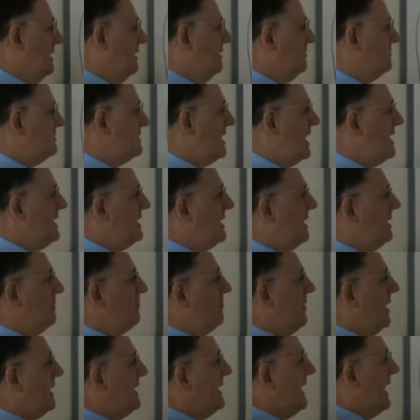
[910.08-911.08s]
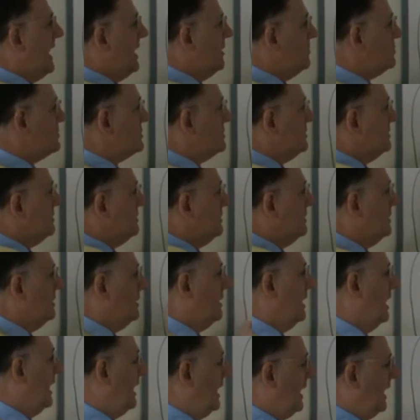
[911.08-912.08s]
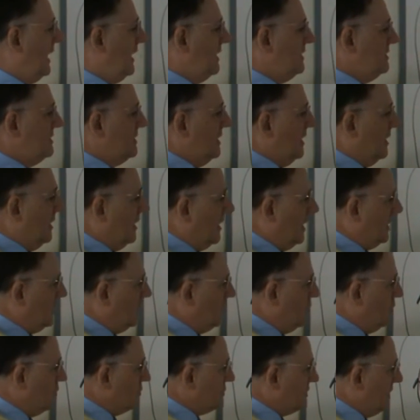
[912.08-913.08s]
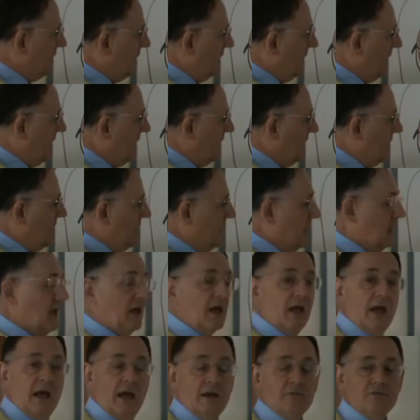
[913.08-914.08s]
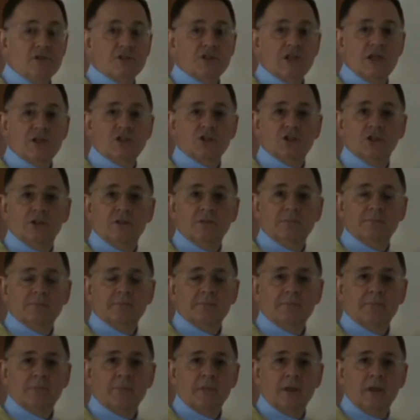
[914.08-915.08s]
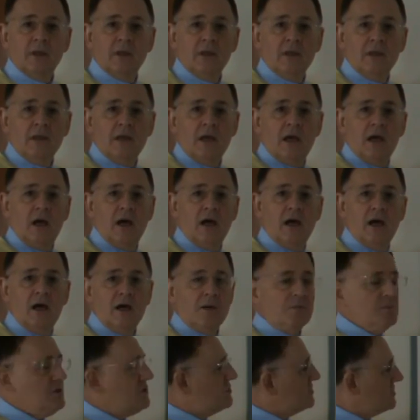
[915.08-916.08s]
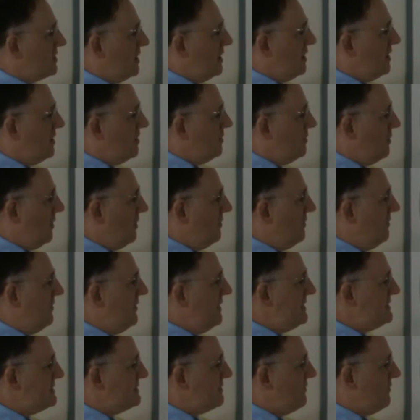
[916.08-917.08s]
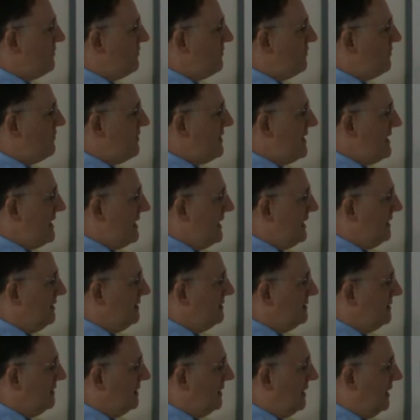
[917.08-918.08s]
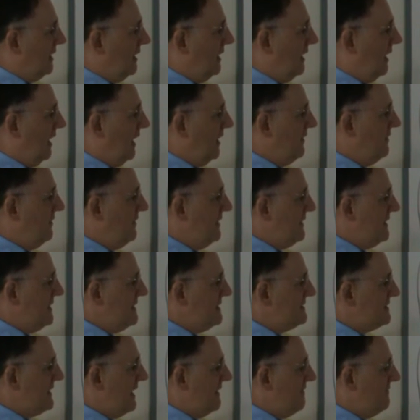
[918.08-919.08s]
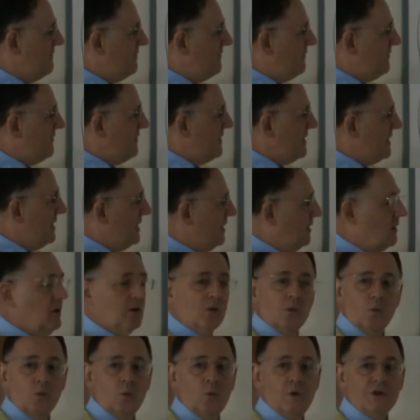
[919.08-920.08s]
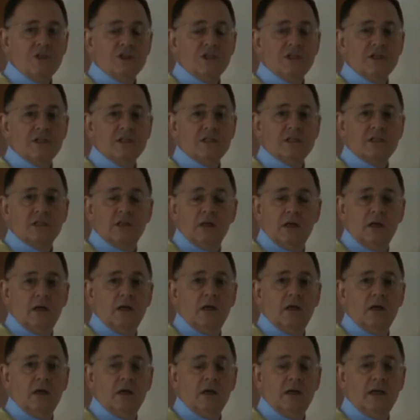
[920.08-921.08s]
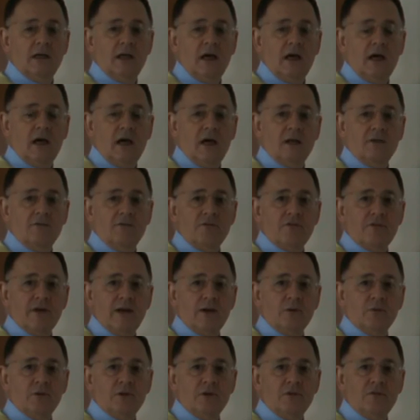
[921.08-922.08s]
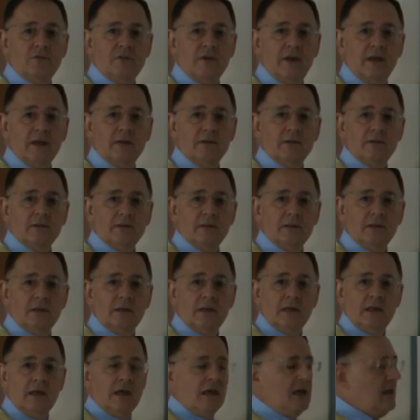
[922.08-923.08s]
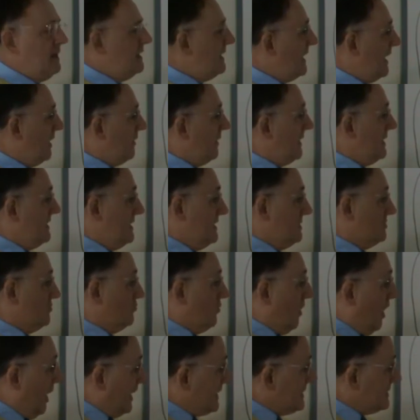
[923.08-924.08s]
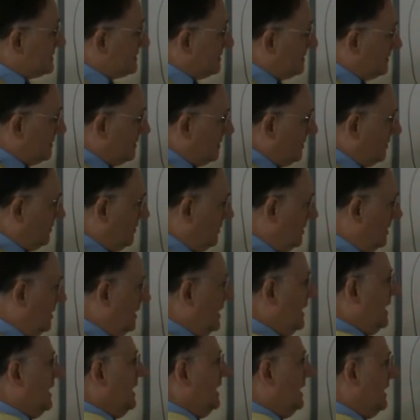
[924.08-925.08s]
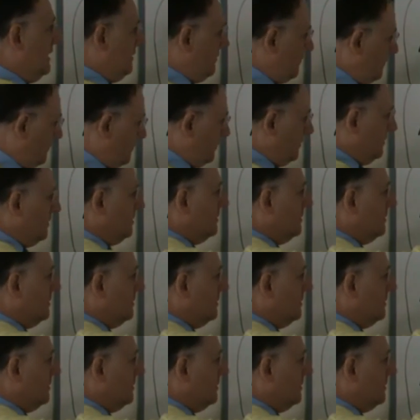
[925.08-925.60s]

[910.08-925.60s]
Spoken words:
of taking money out and causing a recession. So this fear, I think, is a fear which is an unfounded fear. Now, it is right that if